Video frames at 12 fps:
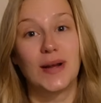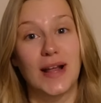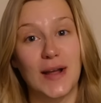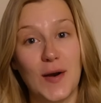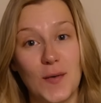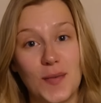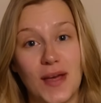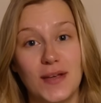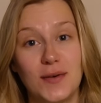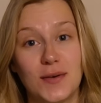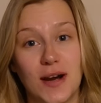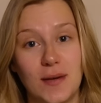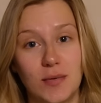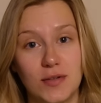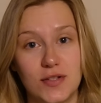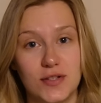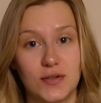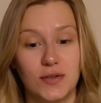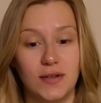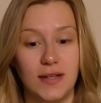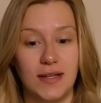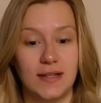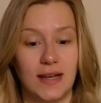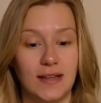But I hope that you were able to
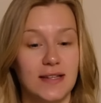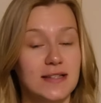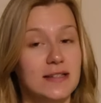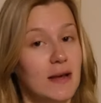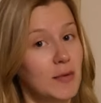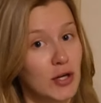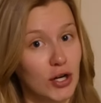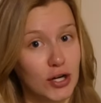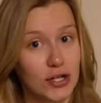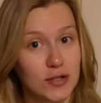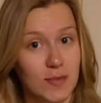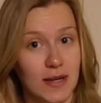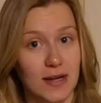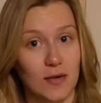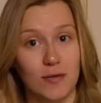glean at least some encouragement